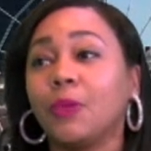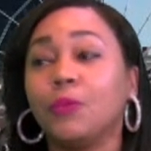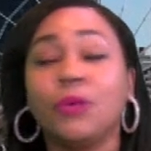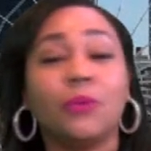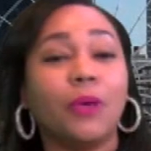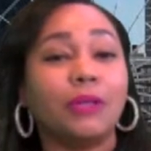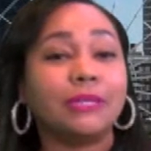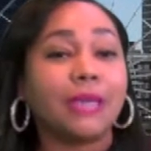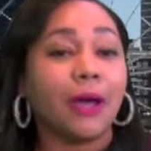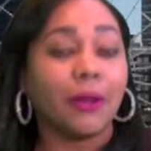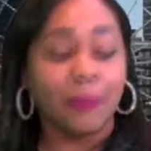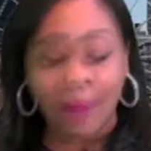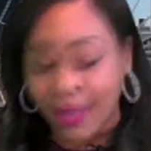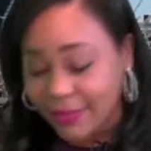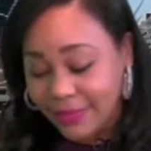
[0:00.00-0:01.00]
We won't talk
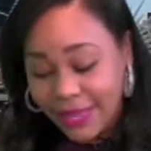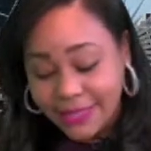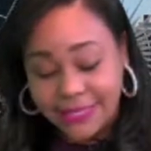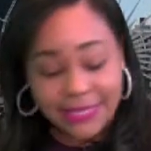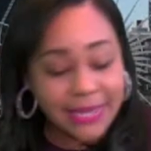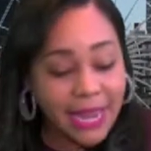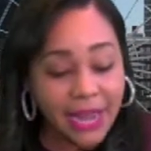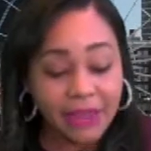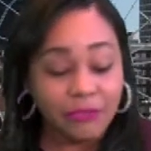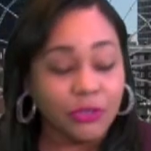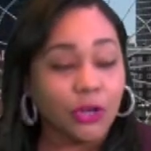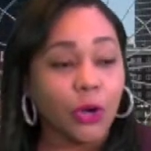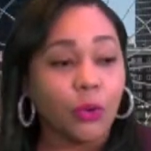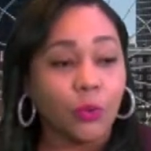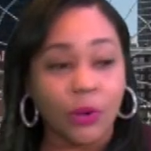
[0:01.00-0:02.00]
about that today if
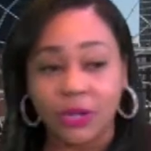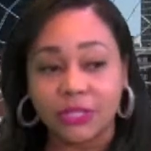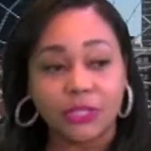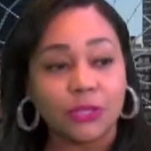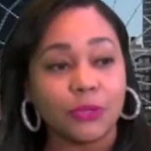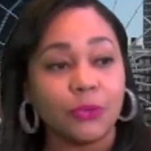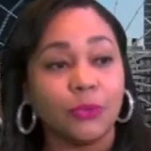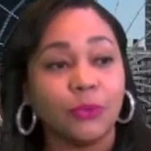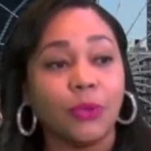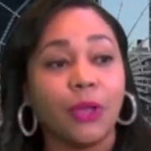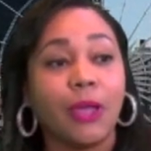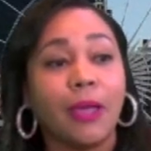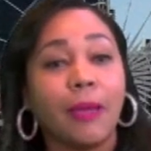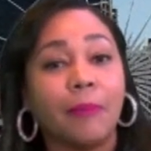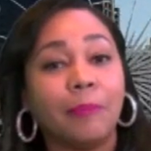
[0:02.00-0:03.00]
you don't want to,
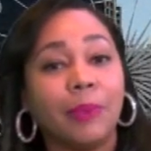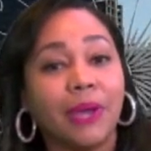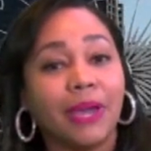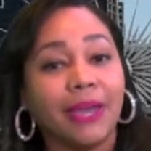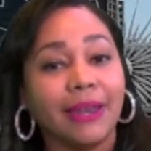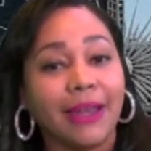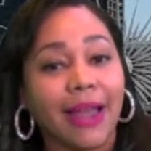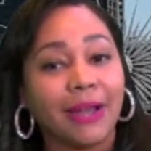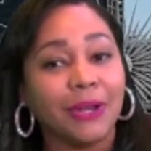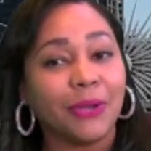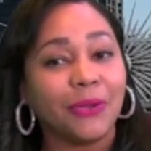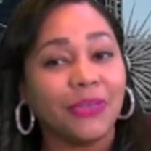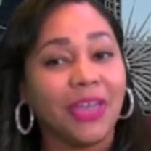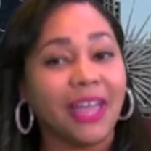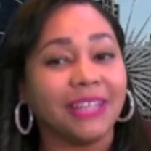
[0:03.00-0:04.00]
but I
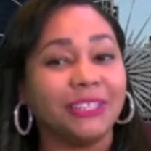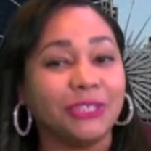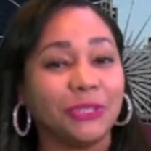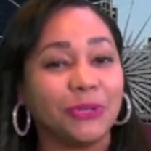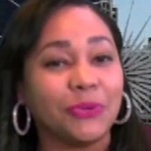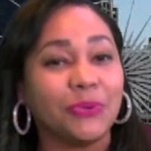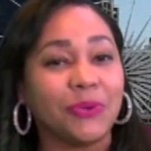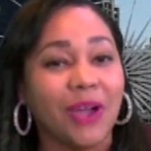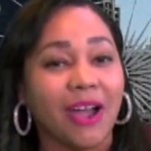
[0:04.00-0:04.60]
know that you